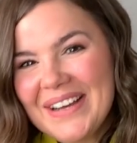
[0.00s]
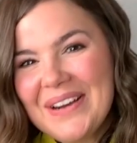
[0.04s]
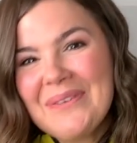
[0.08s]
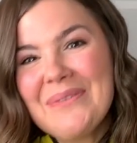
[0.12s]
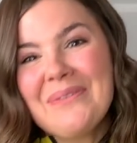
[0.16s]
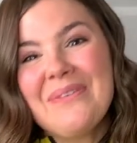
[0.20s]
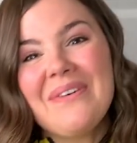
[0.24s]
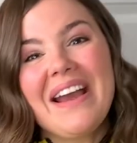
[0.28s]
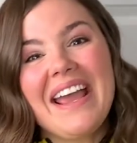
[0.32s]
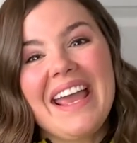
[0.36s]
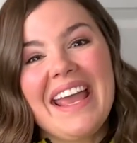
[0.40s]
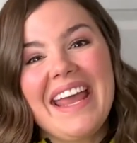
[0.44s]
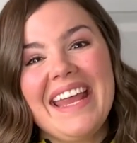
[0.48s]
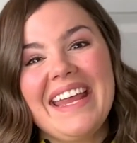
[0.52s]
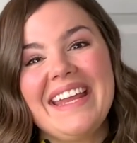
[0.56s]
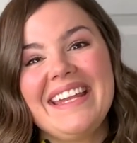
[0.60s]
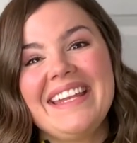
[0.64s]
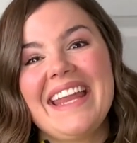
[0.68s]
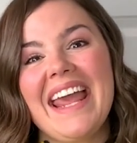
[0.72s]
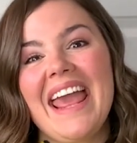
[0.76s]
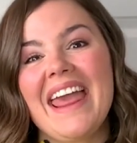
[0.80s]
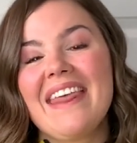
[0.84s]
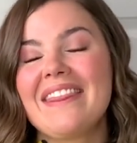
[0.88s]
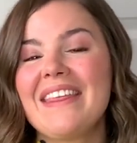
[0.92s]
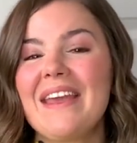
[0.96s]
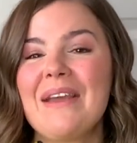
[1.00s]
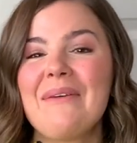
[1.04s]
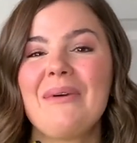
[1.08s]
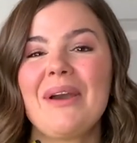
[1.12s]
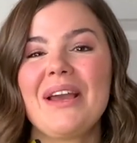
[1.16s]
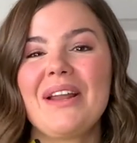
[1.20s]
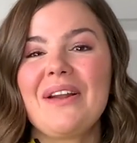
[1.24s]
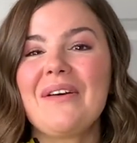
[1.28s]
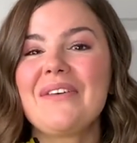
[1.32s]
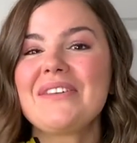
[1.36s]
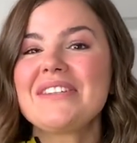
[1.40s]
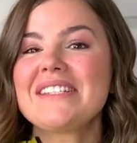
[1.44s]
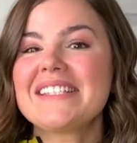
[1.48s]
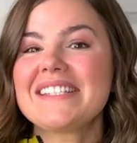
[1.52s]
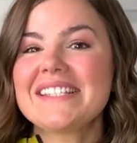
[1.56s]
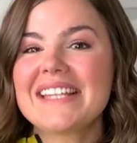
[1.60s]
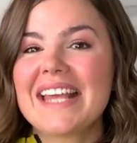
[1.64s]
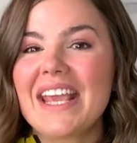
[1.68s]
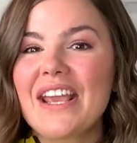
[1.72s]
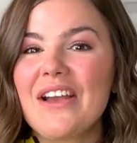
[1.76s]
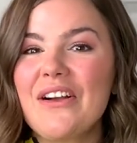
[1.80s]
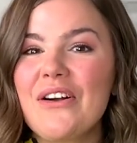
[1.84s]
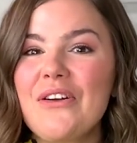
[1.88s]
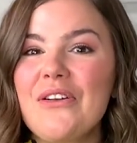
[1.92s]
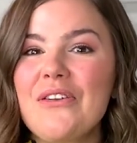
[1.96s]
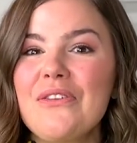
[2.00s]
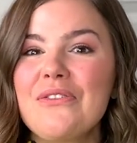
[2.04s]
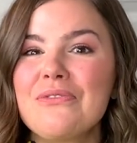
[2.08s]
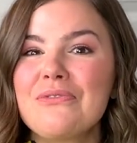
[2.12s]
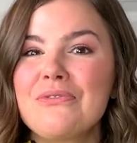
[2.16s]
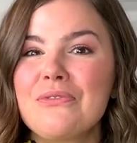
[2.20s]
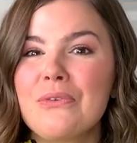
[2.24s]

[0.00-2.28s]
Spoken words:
when they went on sale